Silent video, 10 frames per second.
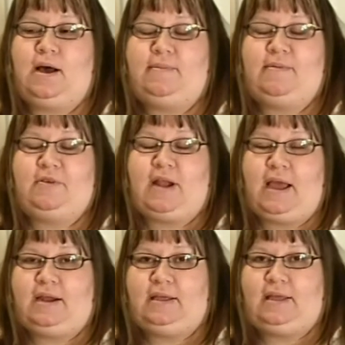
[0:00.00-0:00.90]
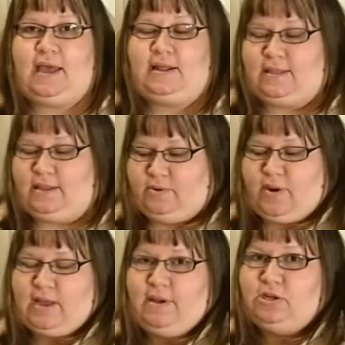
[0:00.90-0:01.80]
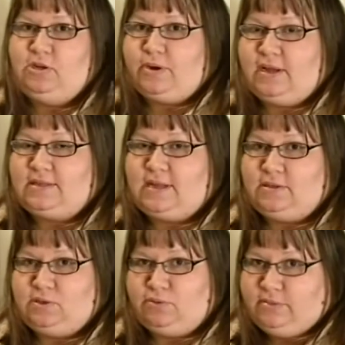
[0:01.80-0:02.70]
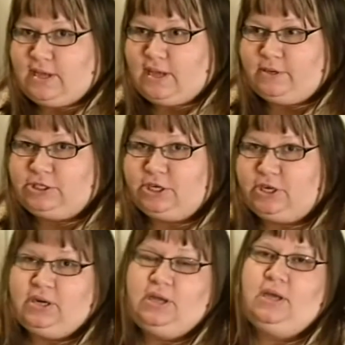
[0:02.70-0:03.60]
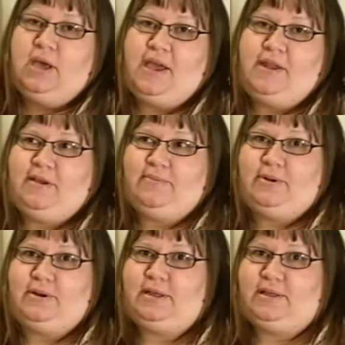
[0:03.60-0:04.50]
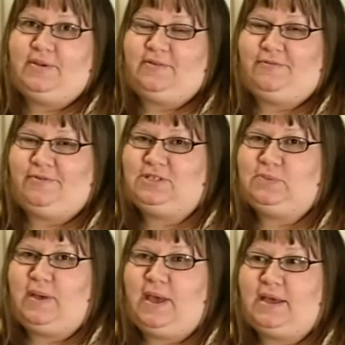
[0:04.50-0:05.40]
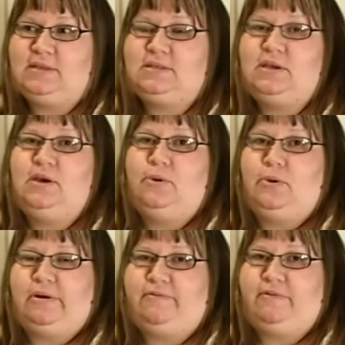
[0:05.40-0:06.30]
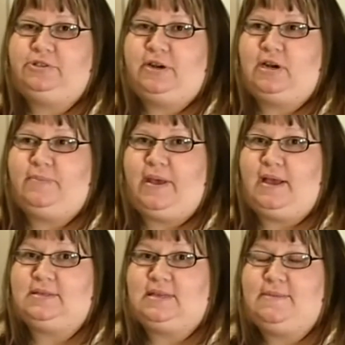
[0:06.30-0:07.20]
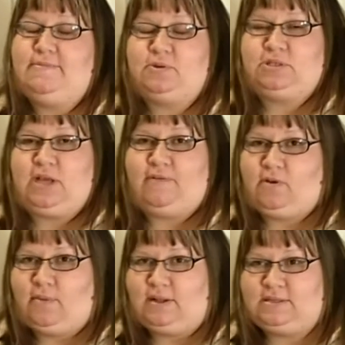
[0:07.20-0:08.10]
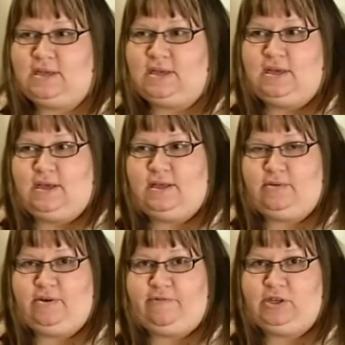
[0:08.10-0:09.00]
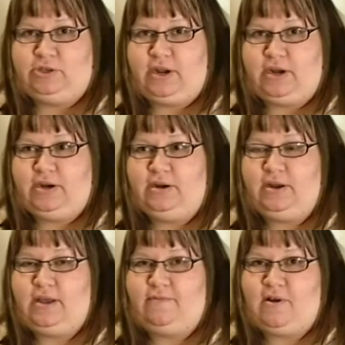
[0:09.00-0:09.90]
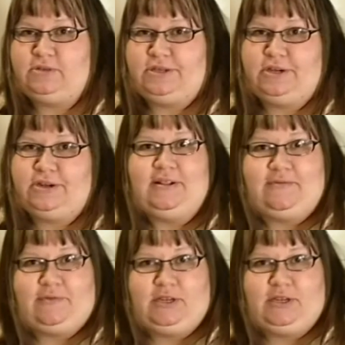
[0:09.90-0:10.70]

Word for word: Um, if you're not going to can it, then we recommend you bring it down to room temperature, and you can put it either in freezer bags or refrigerator bags. It keeps for several months in the refrigerator and for up to a year in the